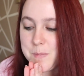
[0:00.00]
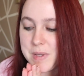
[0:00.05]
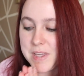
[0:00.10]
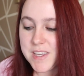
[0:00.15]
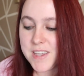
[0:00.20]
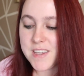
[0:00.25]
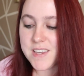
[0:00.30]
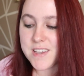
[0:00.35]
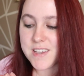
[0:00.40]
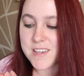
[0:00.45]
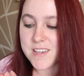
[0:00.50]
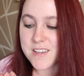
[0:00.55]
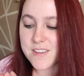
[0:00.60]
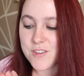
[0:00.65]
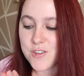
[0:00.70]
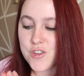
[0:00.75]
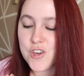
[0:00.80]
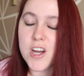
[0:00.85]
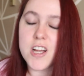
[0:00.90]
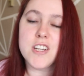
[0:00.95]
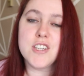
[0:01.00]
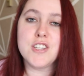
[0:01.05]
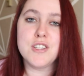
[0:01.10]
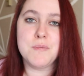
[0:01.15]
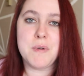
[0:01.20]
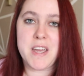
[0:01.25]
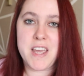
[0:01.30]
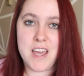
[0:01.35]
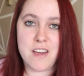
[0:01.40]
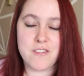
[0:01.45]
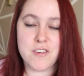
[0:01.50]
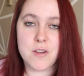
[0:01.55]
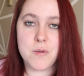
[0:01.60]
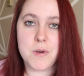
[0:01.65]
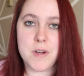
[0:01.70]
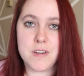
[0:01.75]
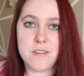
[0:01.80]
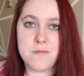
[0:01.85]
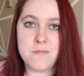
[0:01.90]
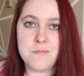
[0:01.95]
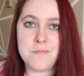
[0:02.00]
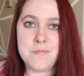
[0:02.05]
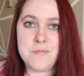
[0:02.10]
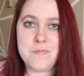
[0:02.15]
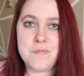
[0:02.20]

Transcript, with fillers: being judged by everyone.